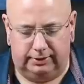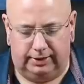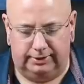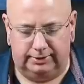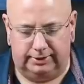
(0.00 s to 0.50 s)

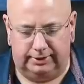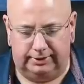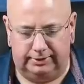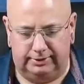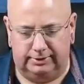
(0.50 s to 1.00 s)

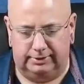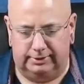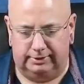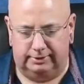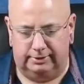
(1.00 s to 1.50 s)
Einstein's
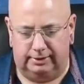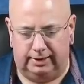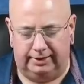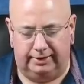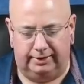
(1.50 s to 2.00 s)
uh,
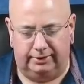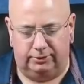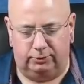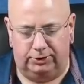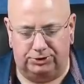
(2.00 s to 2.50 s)

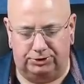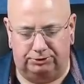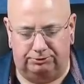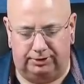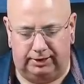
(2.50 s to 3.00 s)
idea
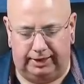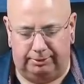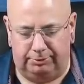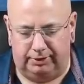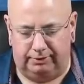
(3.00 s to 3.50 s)
creation of
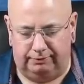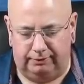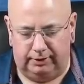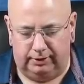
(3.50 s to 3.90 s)
lambda,